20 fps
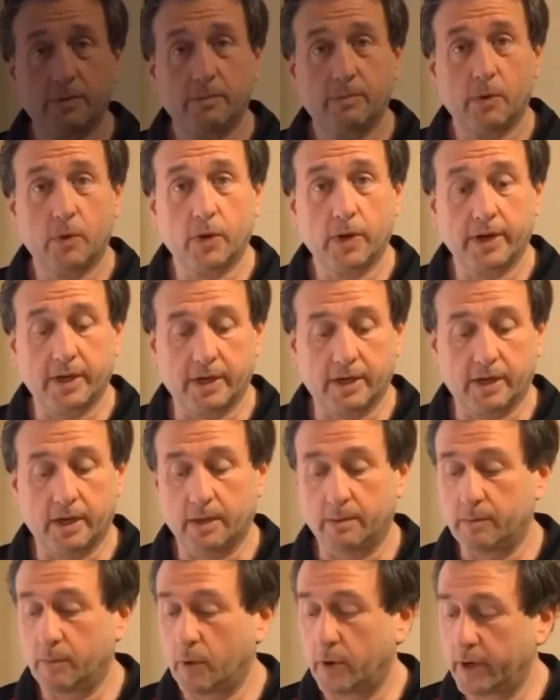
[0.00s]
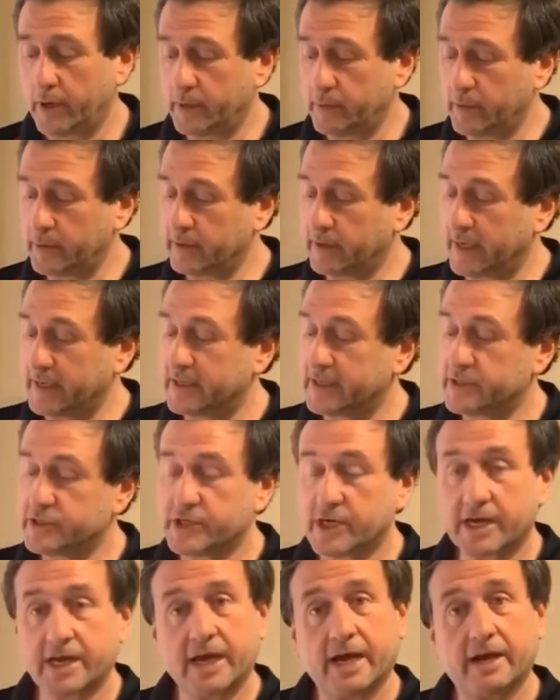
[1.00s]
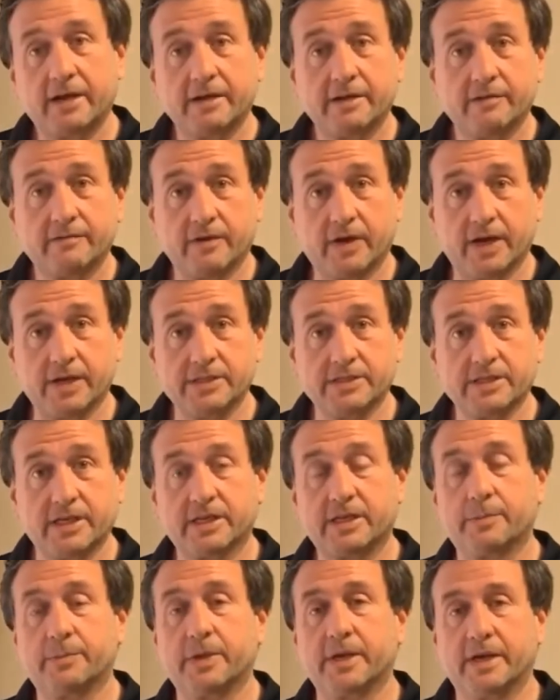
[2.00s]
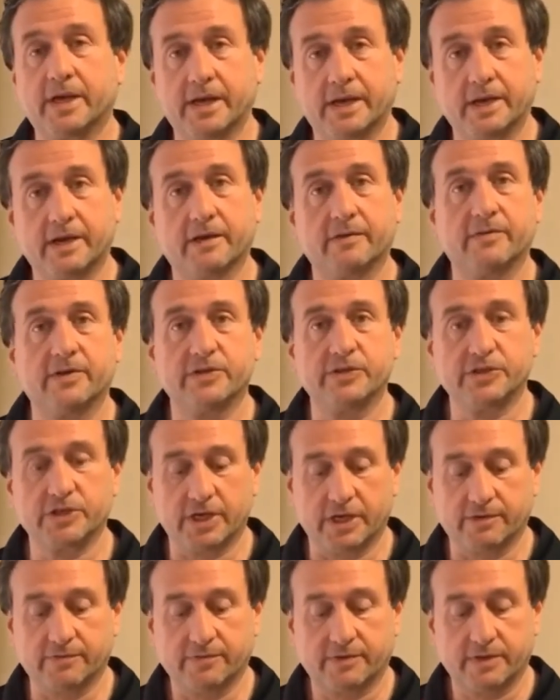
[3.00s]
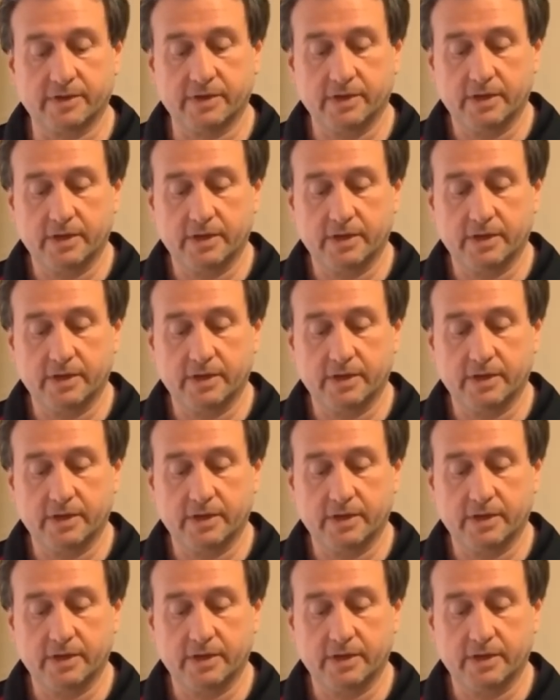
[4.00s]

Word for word: I'm Barney, and Barney would like to check out a device at the beginning of his shift.